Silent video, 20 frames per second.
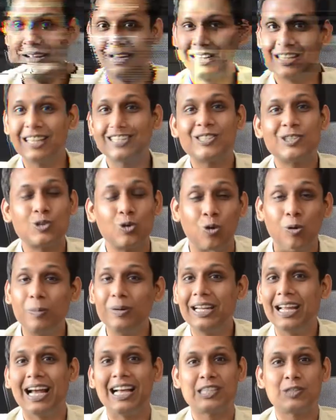There's so
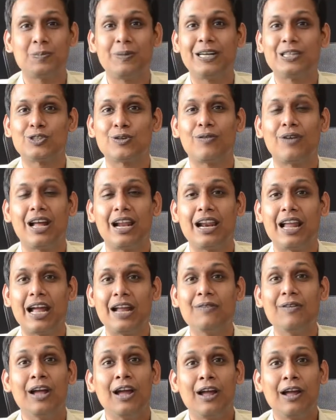many aspects of our
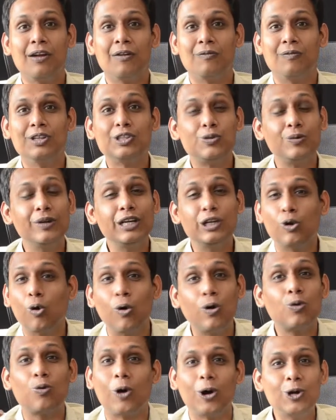life which we
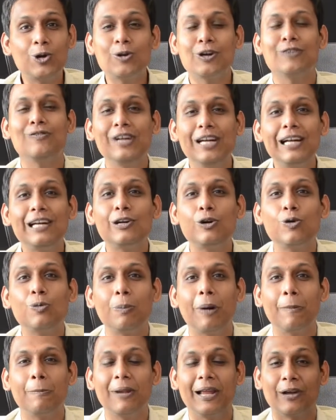don't want to reveal to
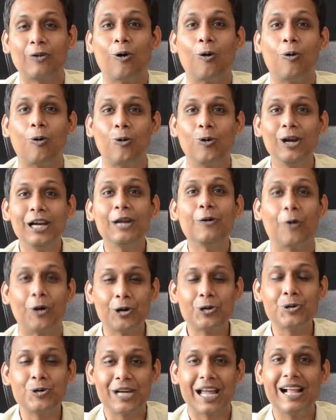public or only
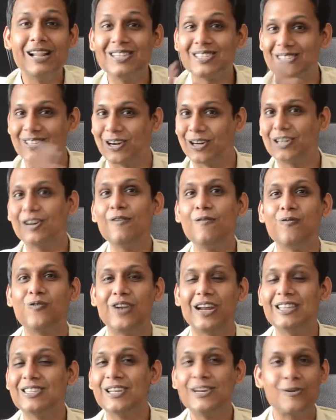want to tell certain
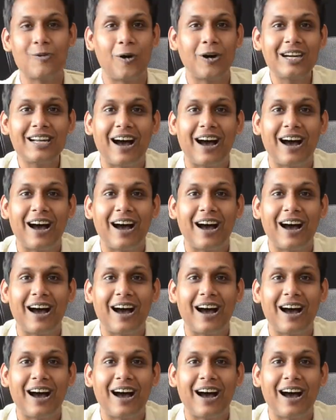friends and not